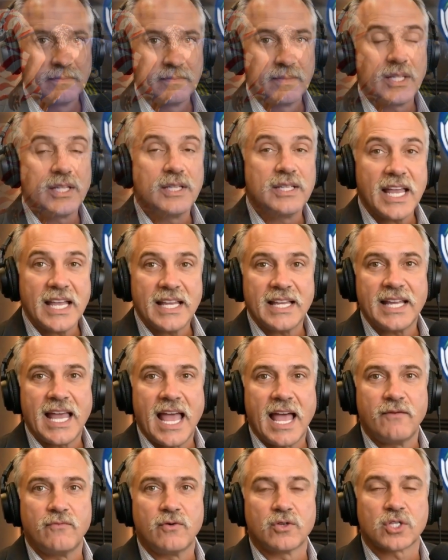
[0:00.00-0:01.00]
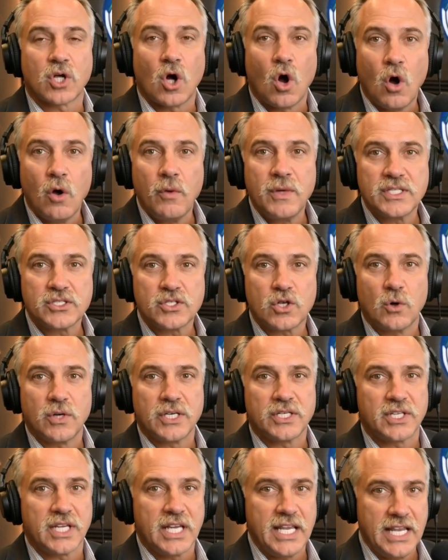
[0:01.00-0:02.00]
The second half was always
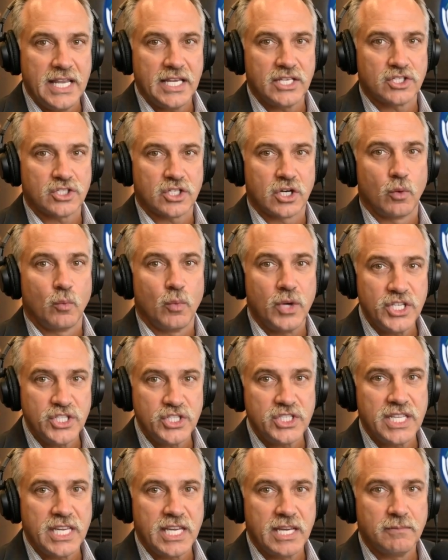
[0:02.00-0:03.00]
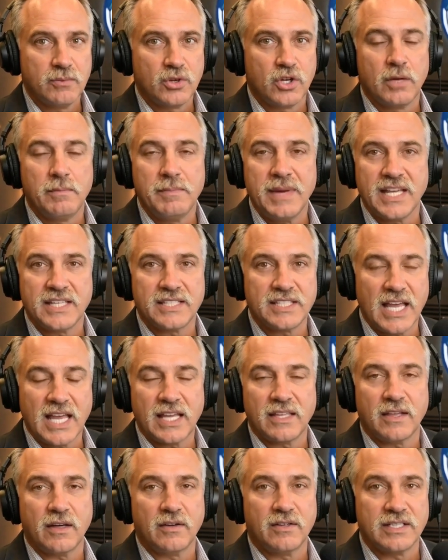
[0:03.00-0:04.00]
going to hinge on which team could
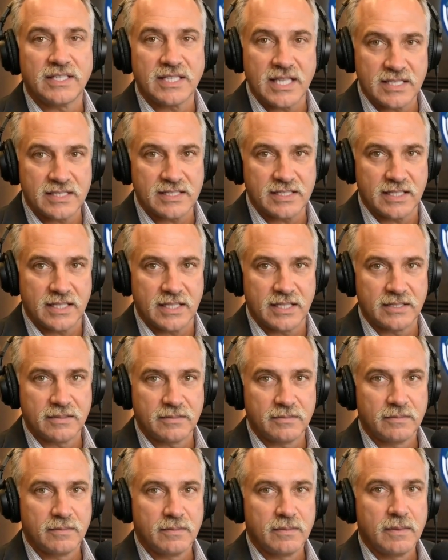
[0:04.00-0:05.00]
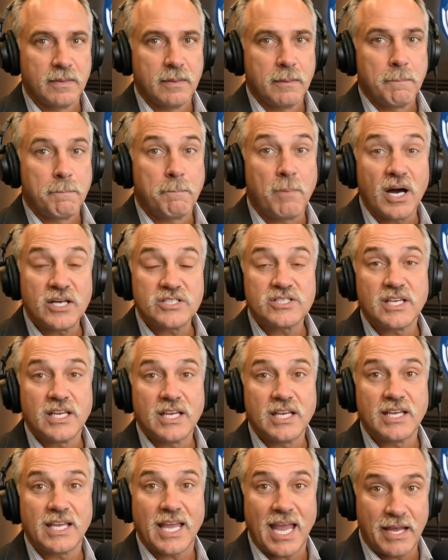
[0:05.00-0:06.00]
maintain their intensity.
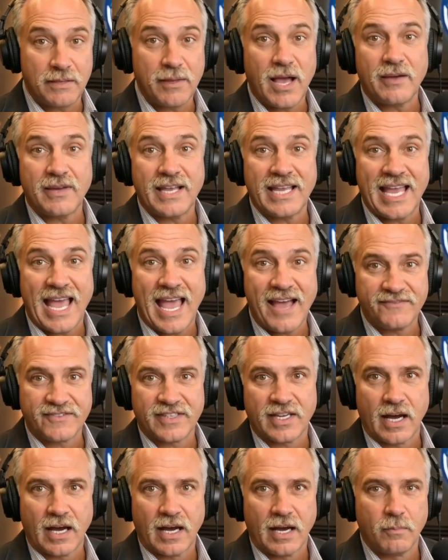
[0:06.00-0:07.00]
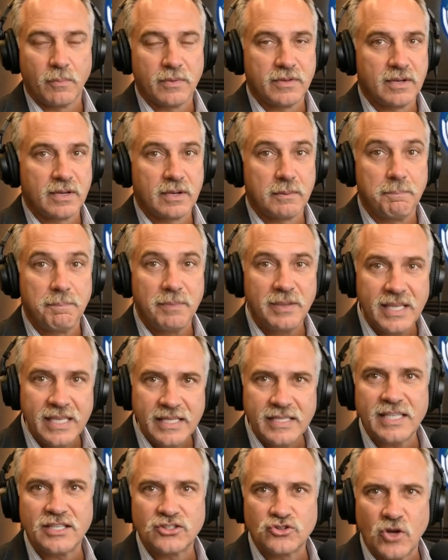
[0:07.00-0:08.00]
Bosnia came out at halftime with a
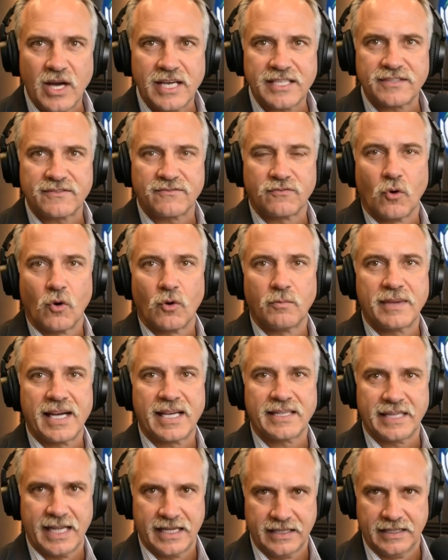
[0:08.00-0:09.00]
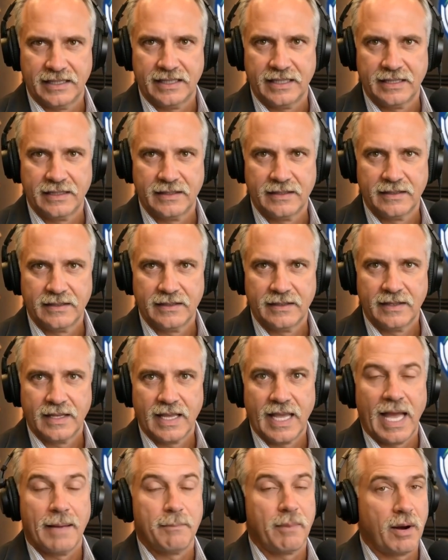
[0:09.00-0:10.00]
completely transformed identity,
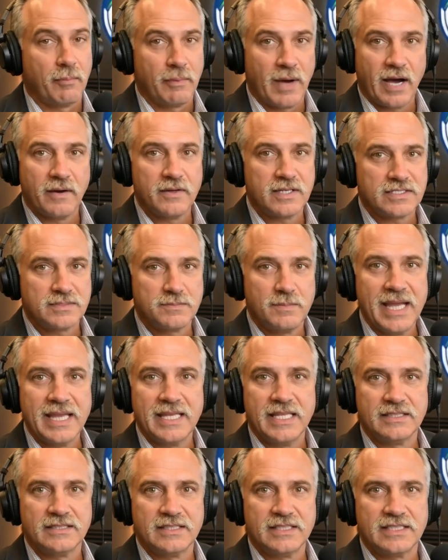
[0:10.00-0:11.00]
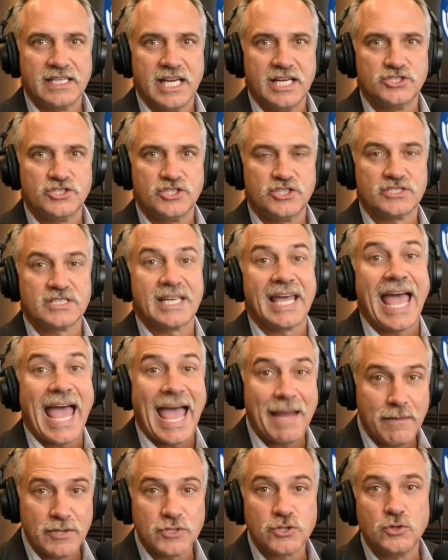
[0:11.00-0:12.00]
and Barbares made his intentions
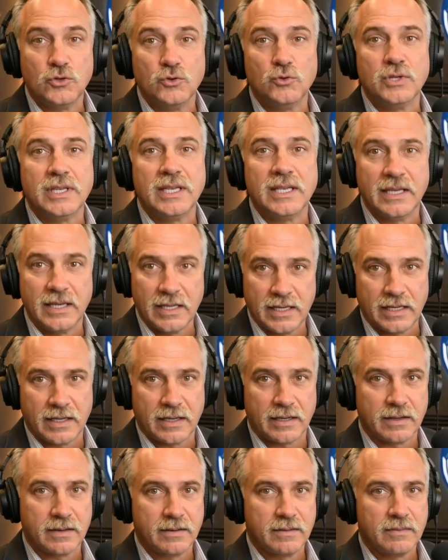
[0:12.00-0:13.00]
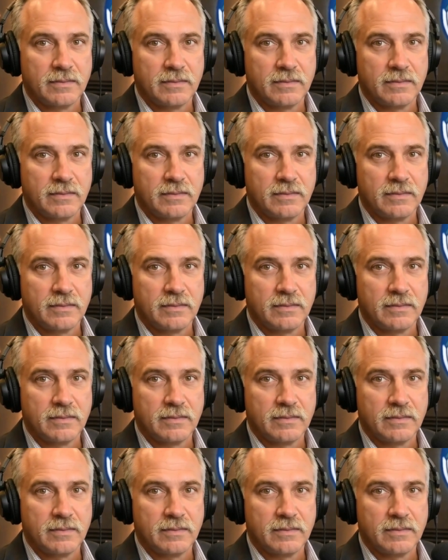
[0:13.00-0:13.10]
absolutely clear.